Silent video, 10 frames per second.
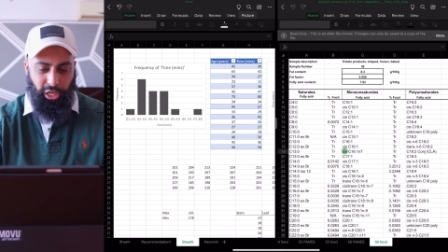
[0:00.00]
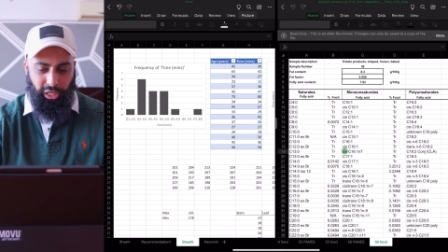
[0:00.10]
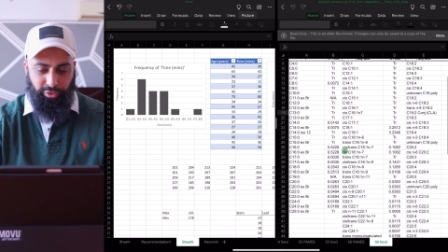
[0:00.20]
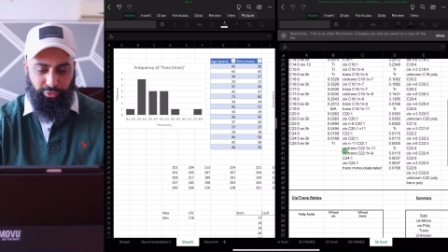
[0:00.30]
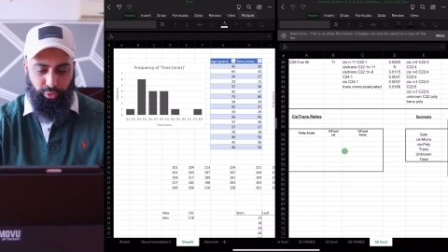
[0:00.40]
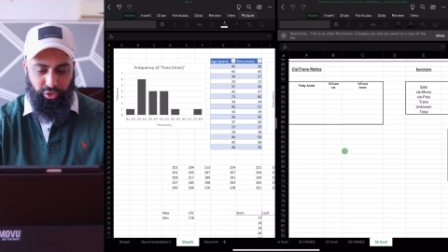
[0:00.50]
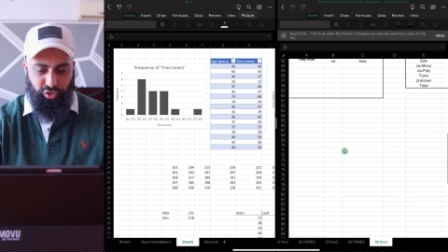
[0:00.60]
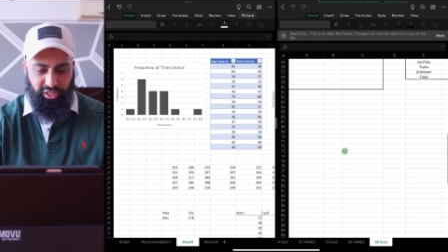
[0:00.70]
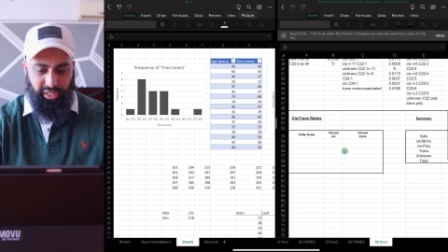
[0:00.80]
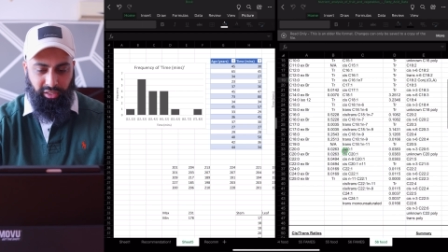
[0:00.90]
Okay, fruit
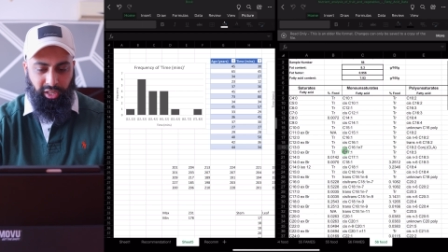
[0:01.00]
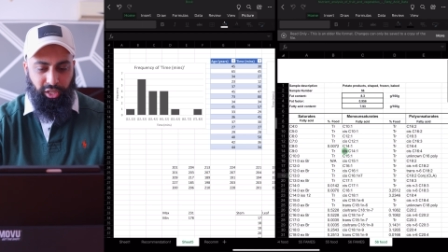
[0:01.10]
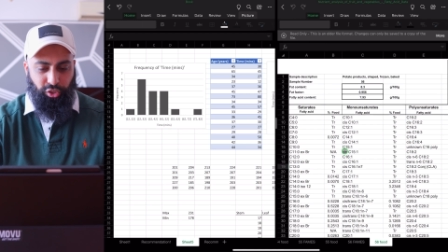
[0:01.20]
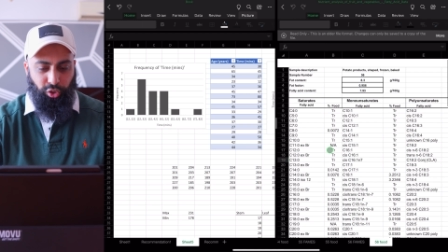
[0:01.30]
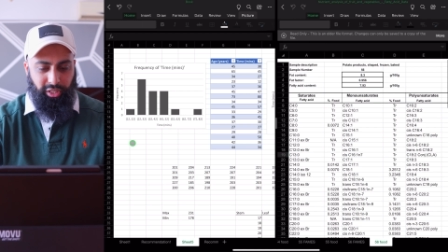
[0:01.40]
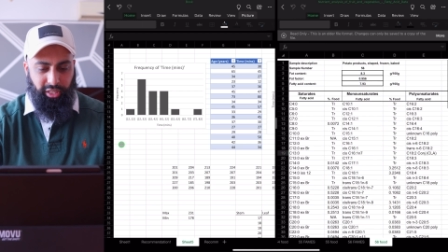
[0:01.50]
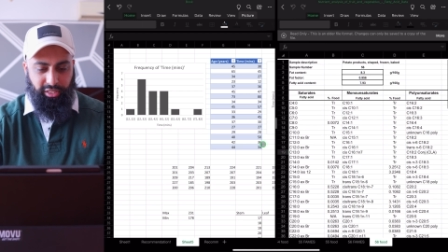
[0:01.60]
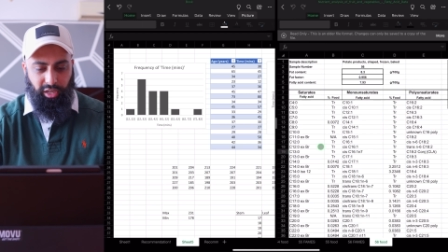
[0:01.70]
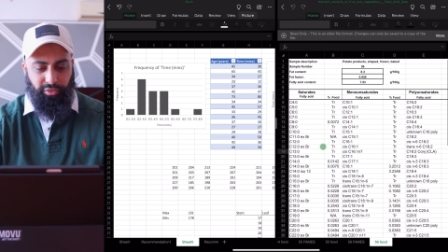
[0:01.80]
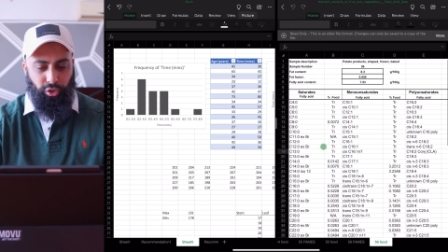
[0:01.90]
nutrition data. So look at
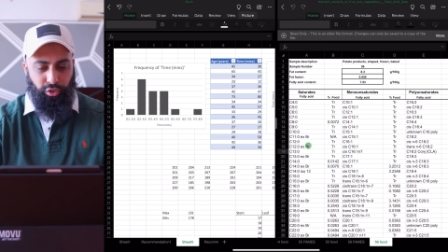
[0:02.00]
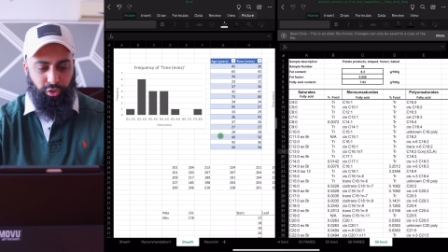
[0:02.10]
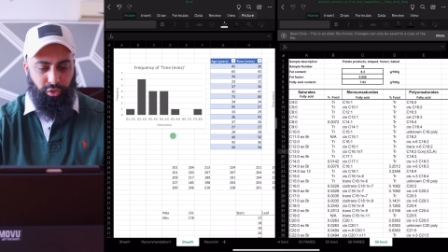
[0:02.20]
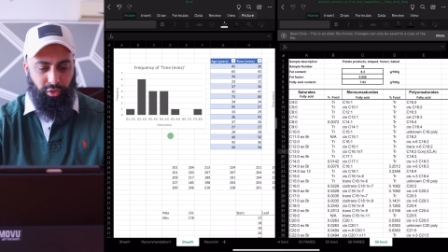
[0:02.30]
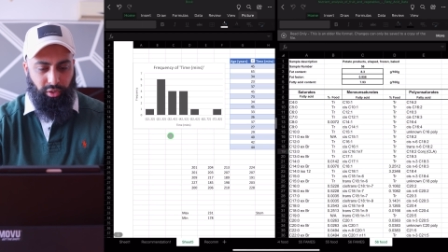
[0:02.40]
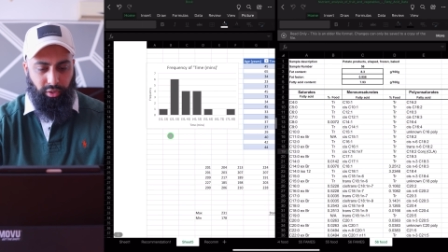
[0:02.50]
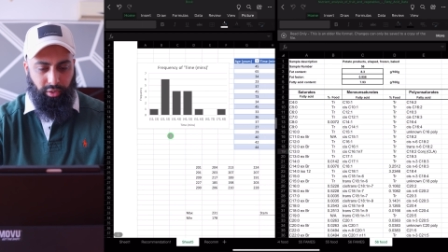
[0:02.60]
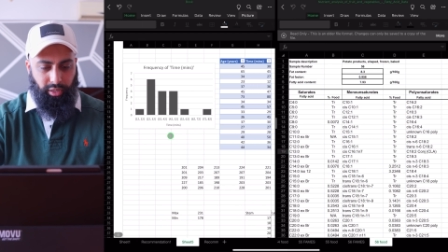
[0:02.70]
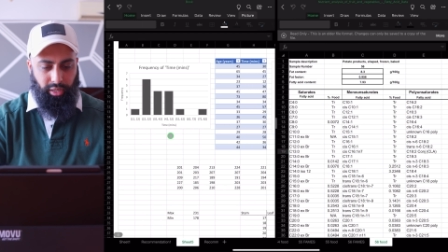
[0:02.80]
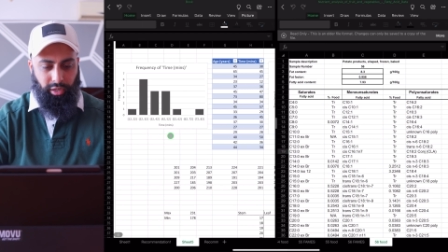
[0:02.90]
this, I've got,
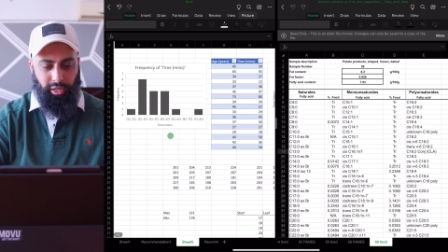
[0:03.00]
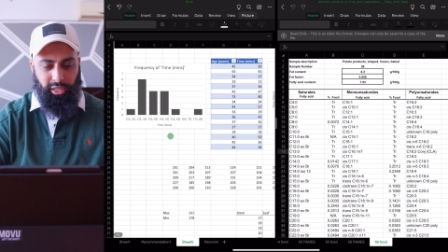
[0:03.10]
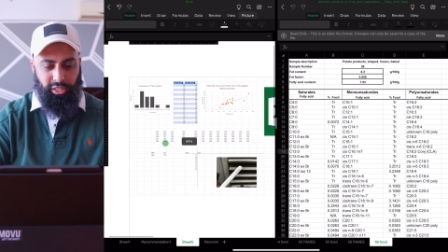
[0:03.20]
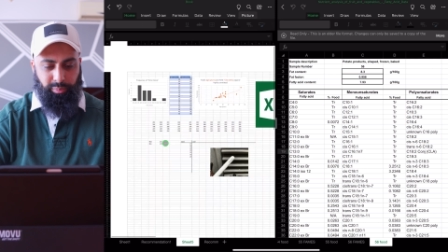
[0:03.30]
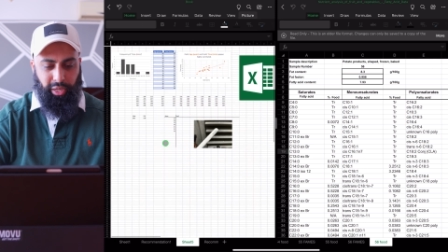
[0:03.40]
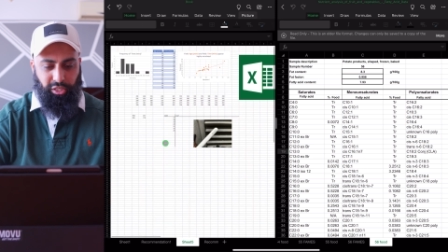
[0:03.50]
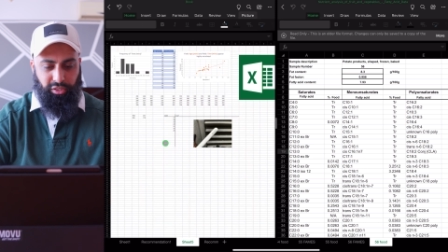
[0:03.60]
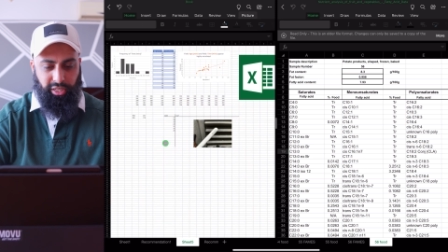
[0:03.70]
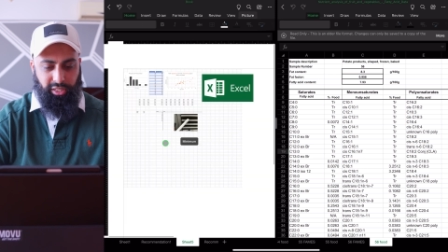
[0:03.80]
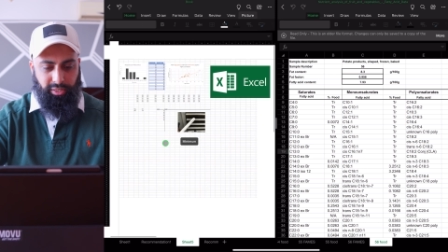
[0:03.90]
I can just
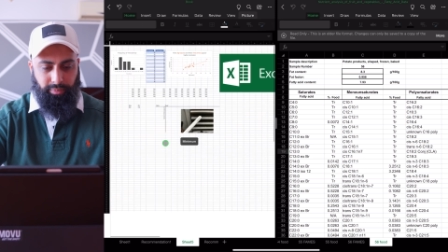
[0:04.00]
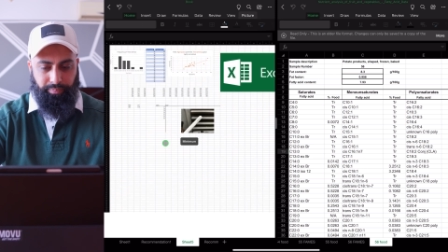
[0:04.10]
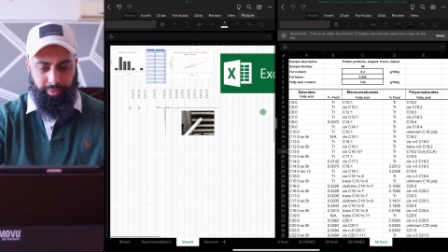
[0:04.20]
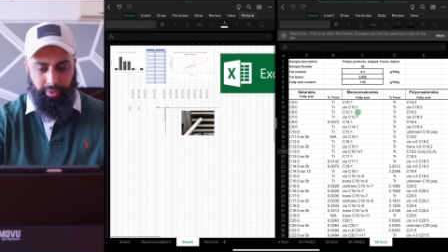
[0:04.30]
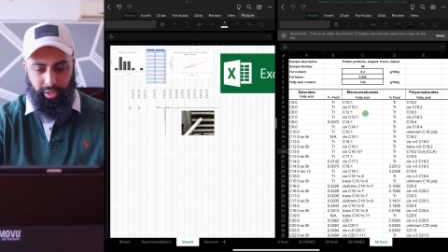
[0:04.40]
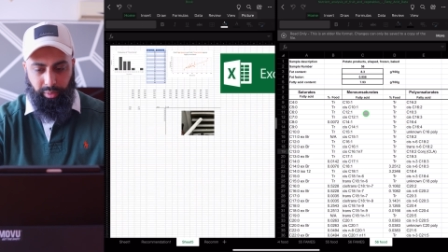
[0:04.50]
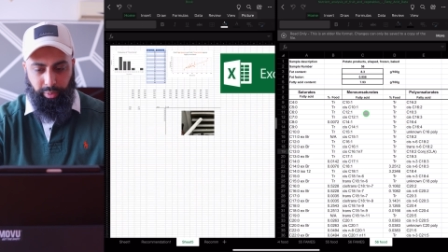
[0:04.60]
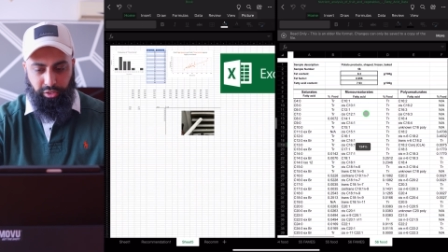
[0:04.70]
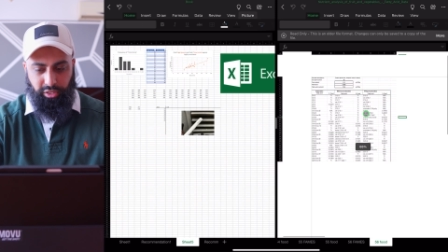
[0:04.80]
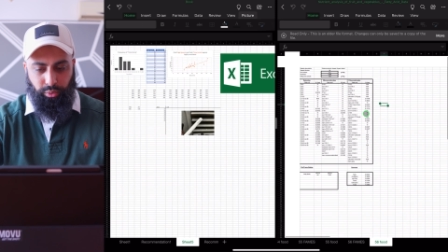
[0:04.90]
pinch this, okay,
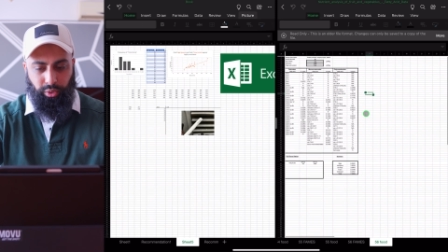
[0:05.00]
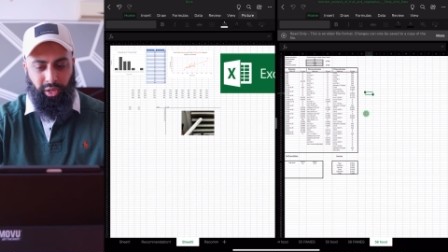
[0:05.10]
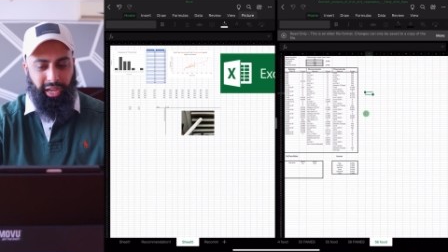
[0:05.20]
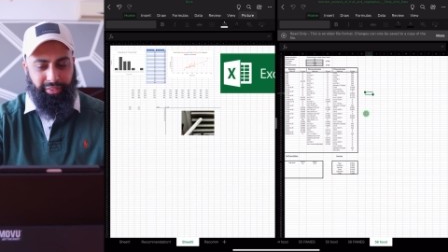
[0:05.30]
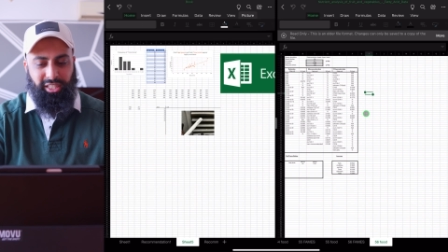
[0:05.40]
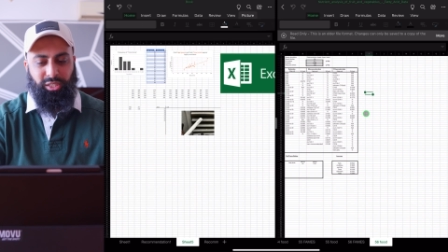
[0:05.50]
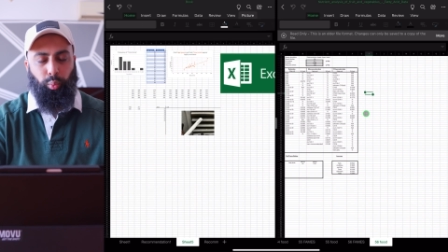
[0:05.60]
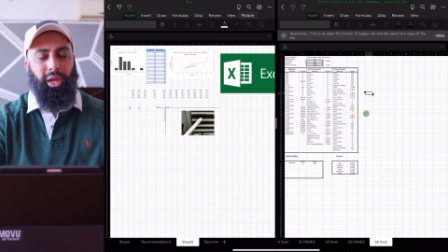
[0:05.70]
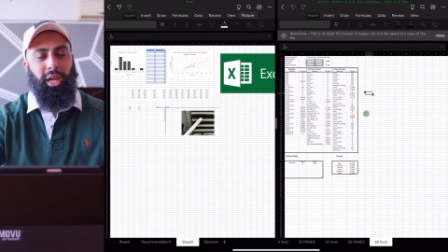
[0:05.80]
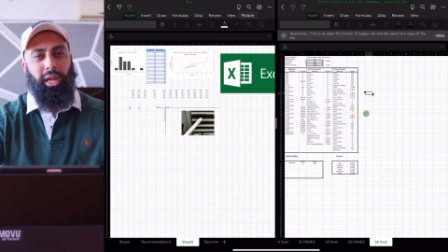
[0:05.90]
pinch this as well. And this is
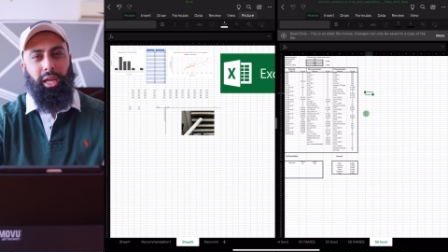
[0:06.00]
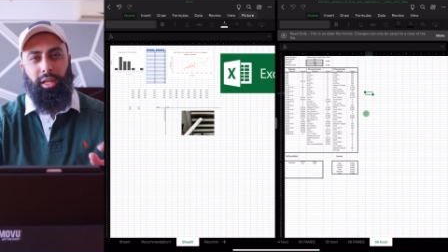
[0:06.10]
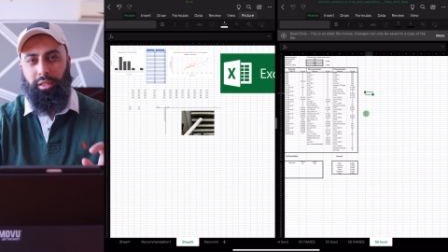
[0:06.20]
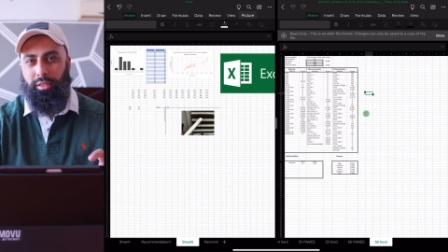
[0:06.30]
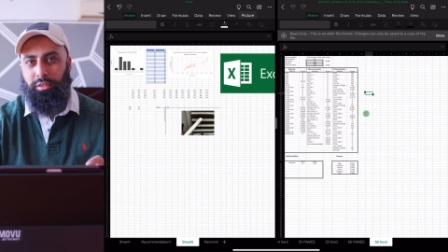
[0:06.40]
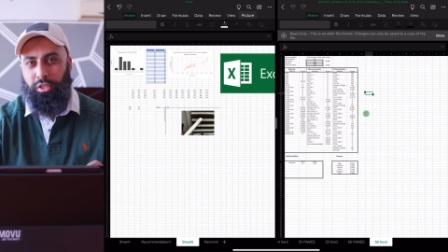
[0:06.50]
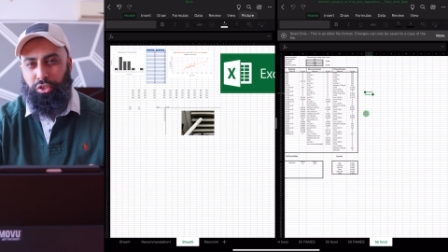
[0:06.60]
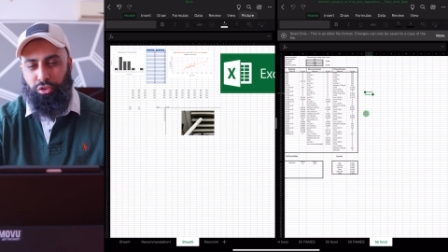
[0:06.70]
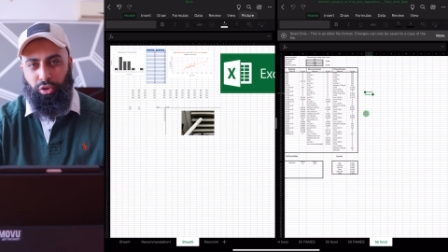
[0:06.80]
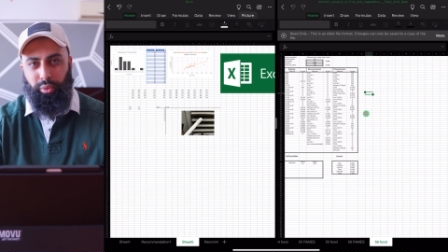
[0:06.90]
where the
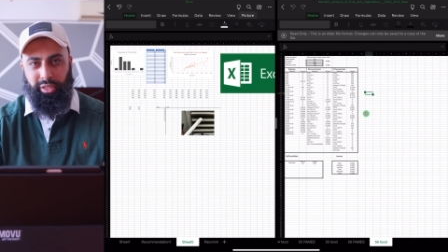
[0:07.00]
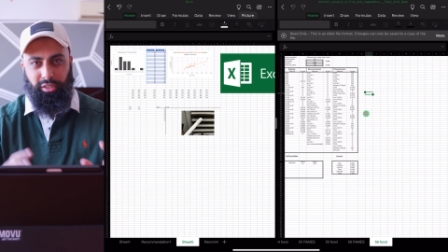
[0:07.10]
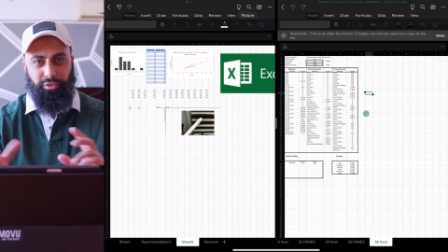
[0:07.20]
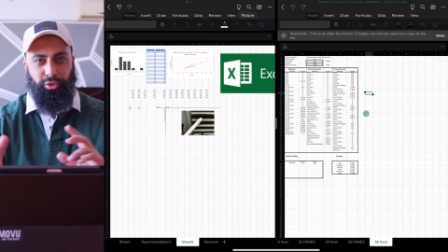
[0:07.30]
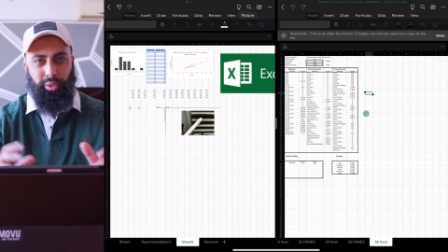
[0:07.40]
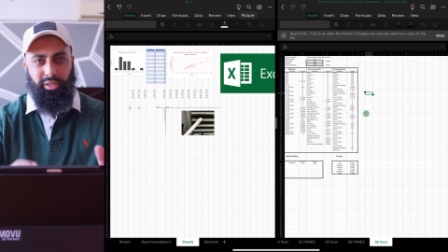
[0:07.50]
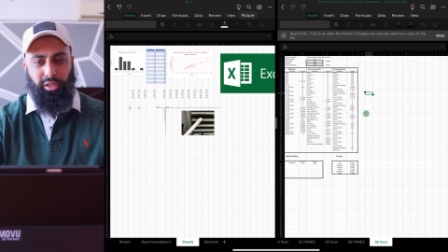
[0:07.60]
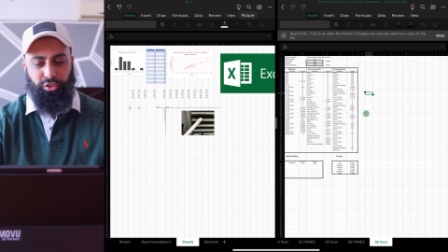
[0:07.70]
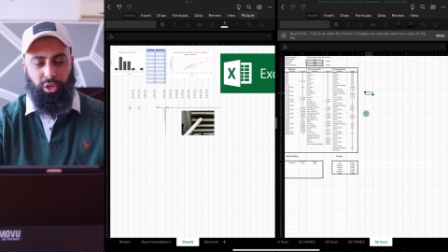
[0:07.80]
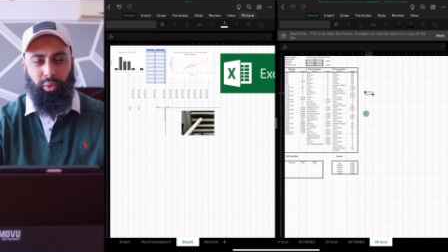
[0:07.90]
scrolling, the fluid
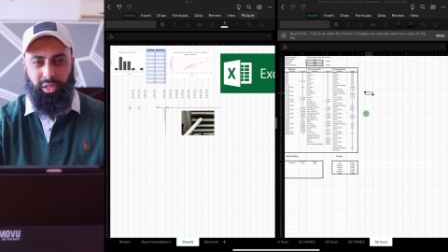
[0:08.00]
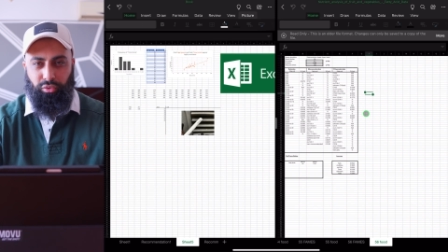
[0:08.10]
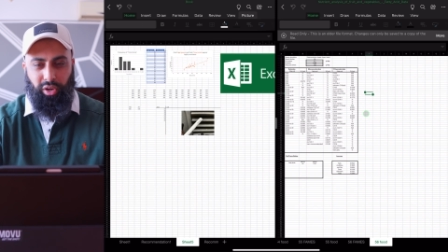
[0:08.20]
scrolling